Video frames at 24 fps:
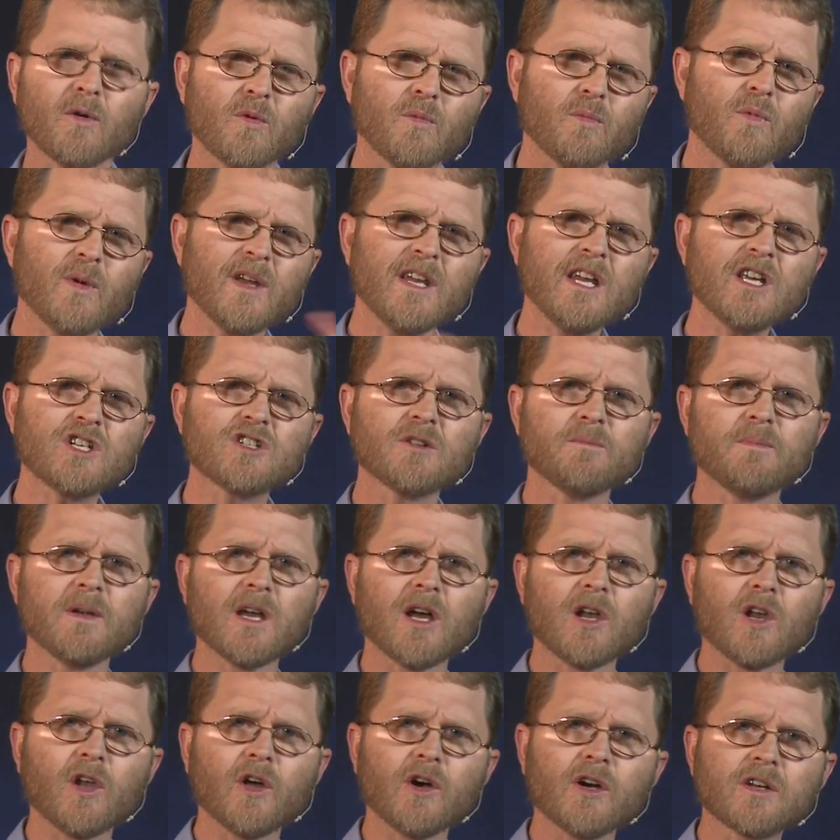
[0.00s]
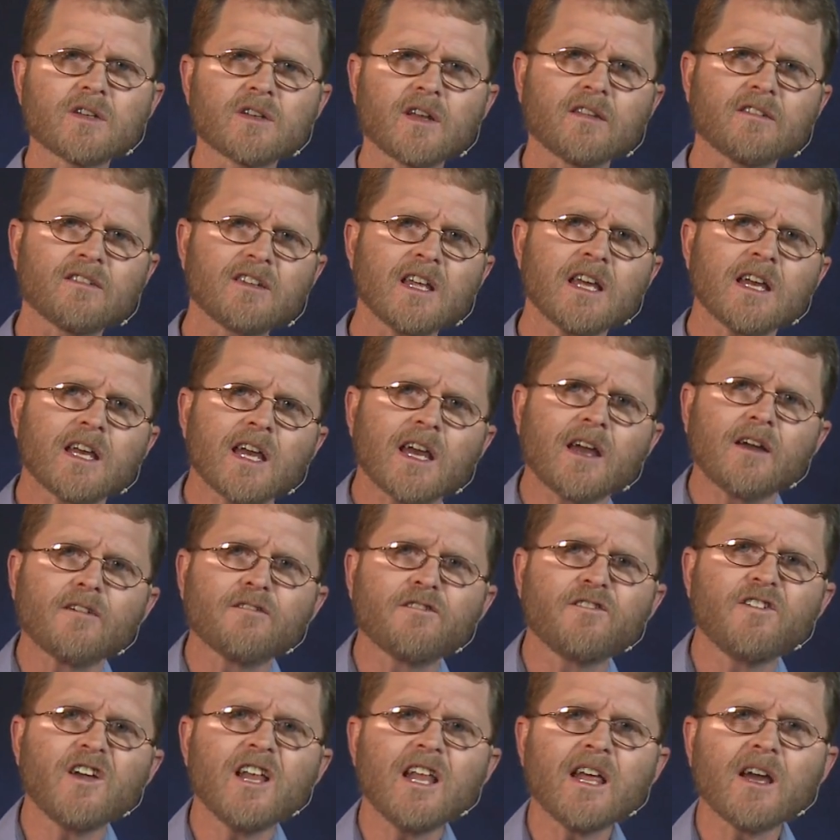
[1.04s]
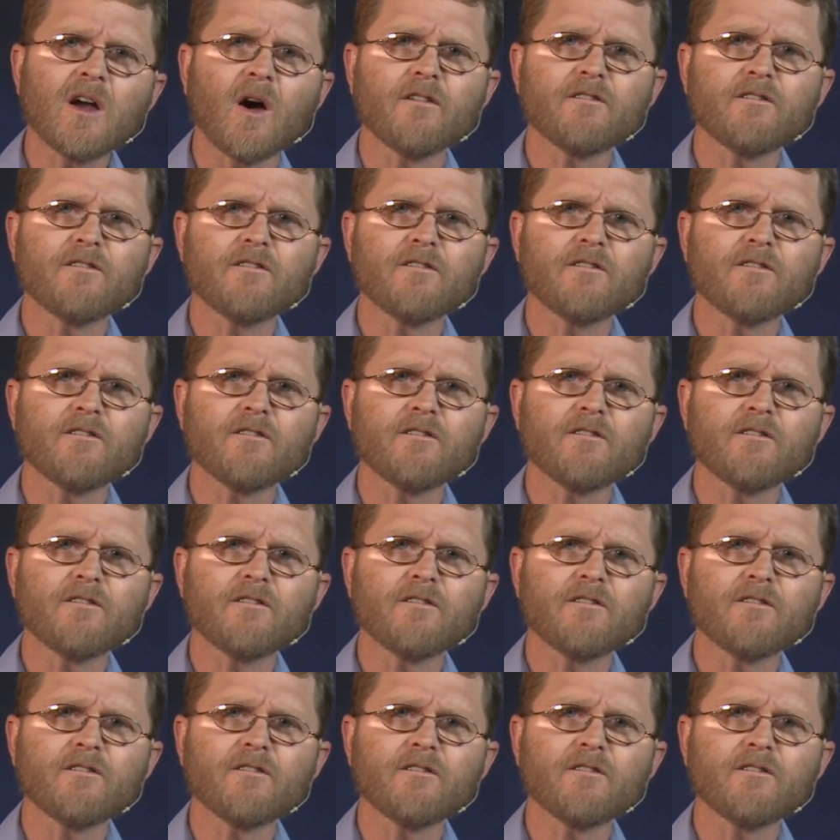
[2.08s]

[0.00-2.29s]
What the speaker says: We need to be alert that thinking and feeling are